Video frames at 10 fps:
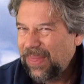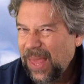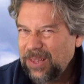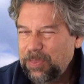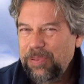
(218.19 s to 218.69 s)

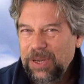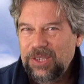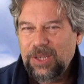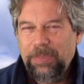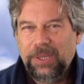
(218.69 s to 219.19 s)
That's pretty
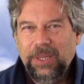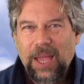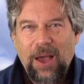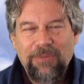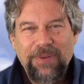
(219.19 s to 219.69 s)
typically
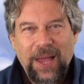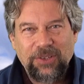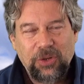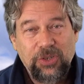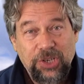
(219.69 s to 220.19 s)
how
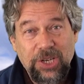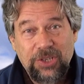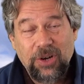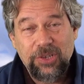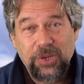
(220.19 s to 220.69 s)
fast Qi
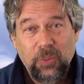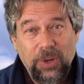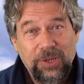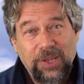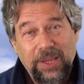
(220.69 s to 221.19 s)
charging
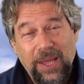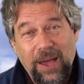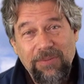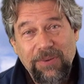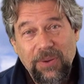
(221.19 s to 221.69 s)
works on the
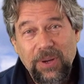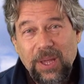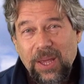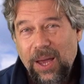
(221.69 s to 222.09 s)
iPhone.